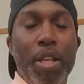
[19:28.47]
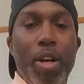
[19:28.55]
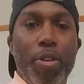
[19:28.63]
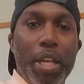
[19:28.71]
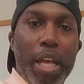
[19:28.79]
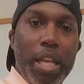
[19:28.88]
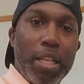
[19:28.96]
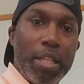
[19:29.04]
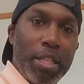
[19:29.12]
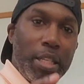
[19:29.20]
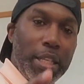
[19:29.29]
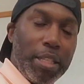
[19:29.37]
Okay?
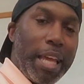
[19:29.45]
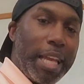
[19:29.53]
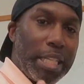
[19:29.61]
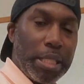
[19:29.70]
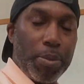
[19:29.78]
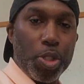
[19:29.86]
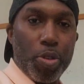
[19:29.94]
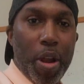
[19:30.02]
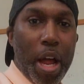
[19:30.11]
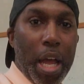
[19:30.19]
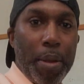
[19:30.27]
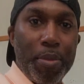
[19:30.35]
Like and
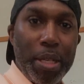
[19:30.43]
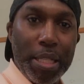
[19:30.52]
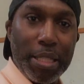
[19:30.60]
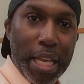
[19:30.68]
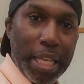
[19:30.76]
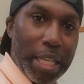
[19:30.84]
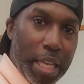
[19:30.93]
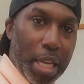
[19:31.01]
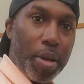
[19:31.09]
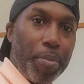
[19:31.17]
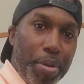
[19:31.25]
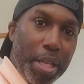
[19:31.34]
subscribe. Take
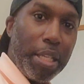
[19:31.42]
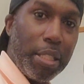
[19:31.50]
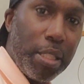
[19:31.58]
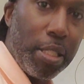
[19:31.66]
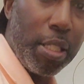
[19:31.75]
care. Peace.